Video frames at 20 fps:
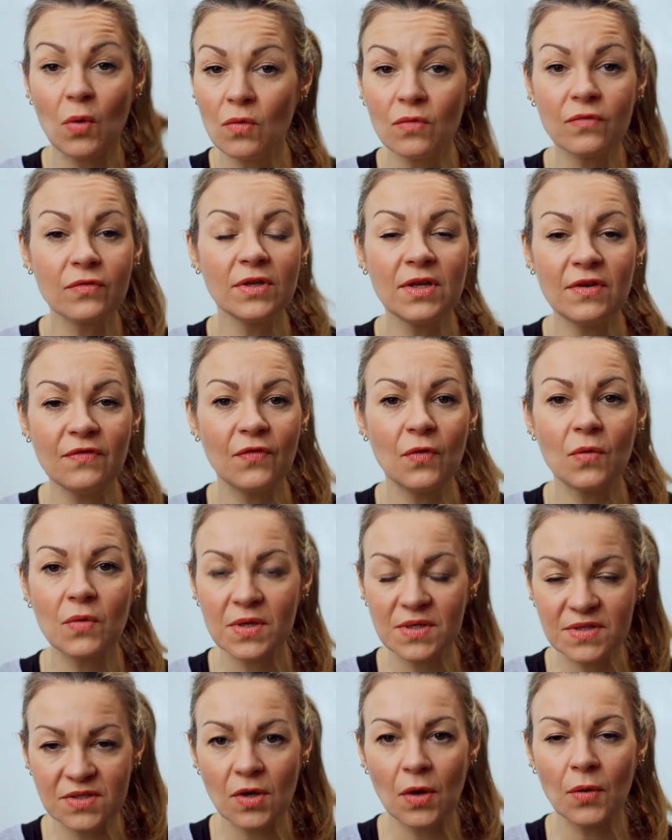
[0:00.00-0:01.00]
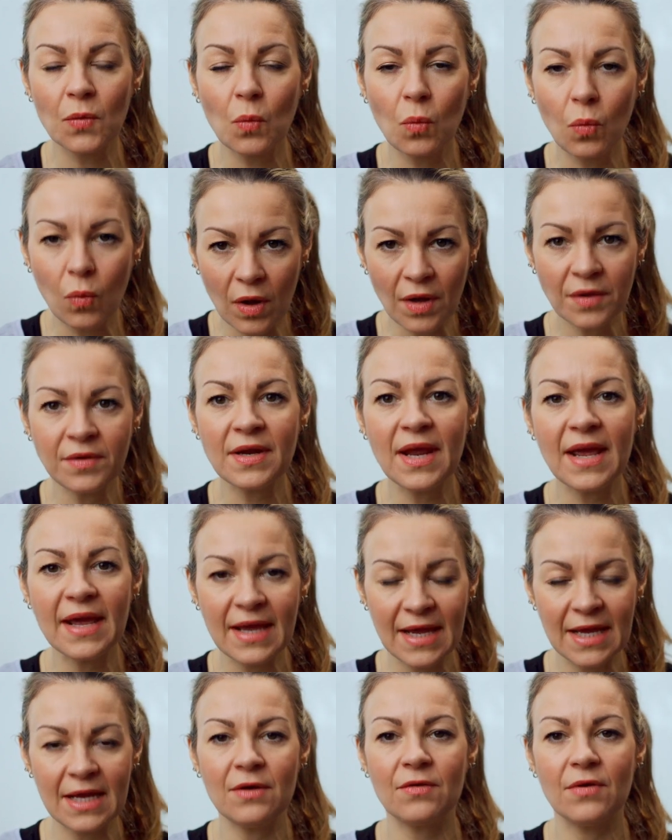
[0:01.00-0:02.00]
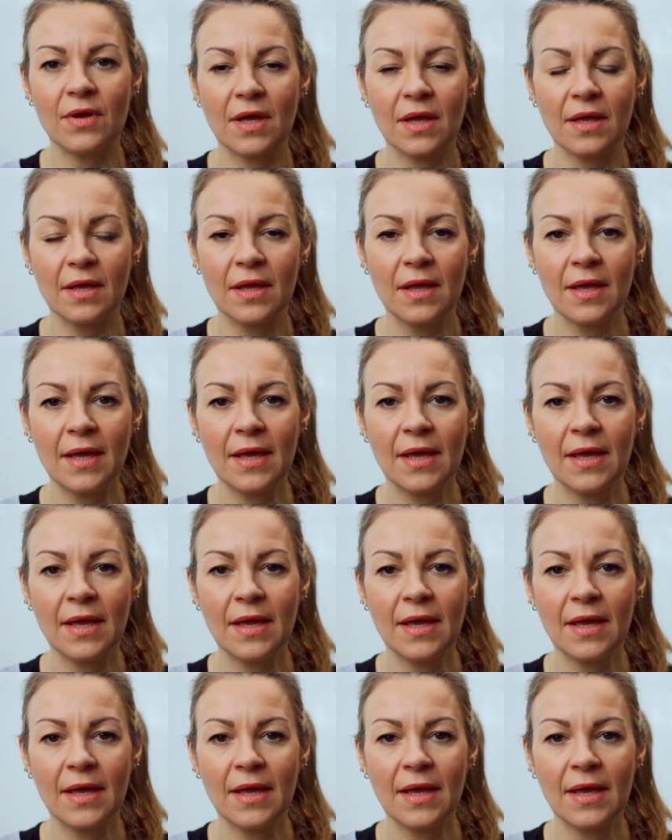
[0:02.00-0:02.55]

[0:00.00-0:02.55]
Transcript: overly focused on one area